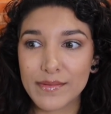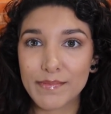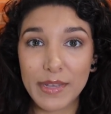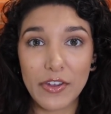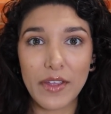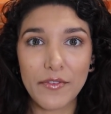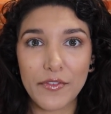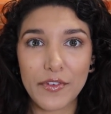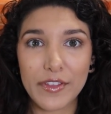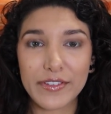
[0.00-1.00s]
be grateful
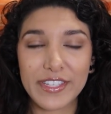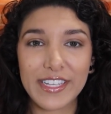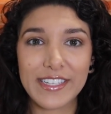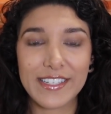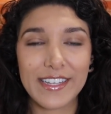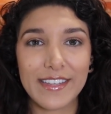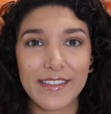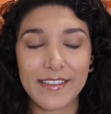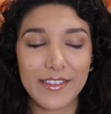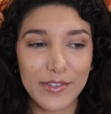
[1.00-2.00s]
for those things,
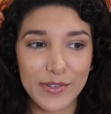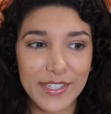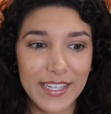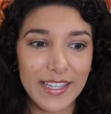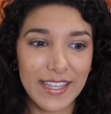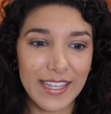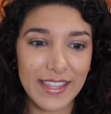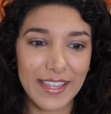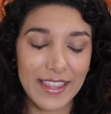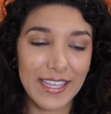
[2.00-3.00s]
and you'll see
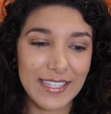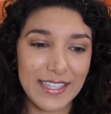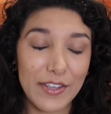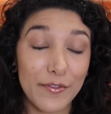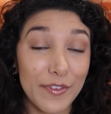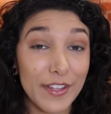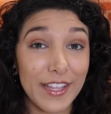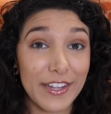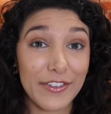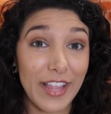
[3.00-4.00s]
that the things that you feel
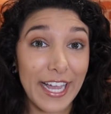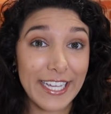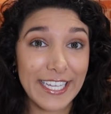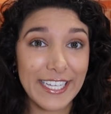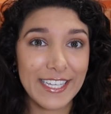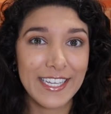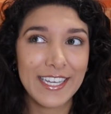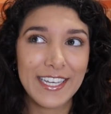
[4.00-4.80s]
like you're lacking,